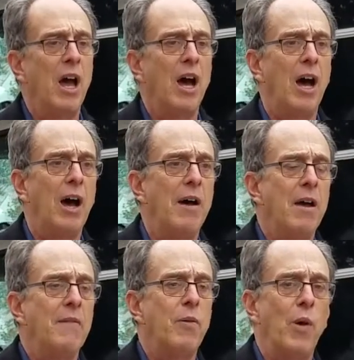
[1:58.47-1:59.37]
For
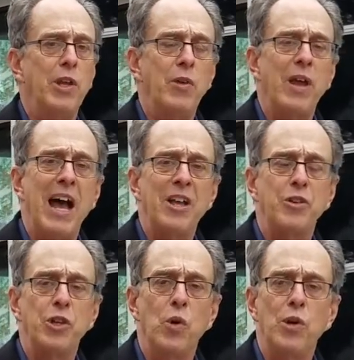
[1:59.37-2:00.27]
what you guys are
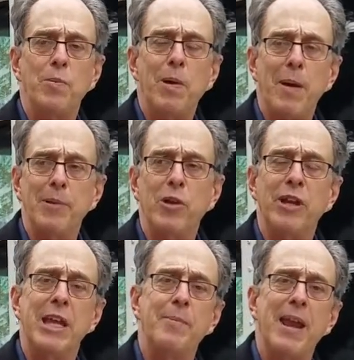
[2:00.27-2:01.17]
doing, you're probably going to
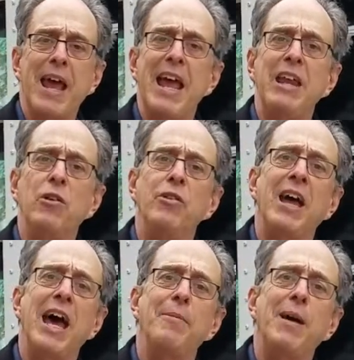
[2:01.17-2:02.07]
get about 8 or
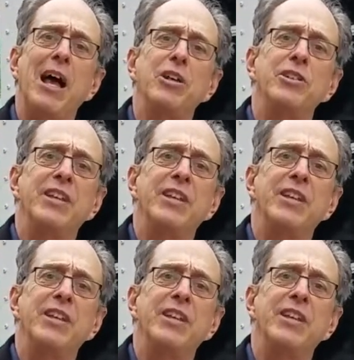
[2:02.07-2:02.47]
9 miles to the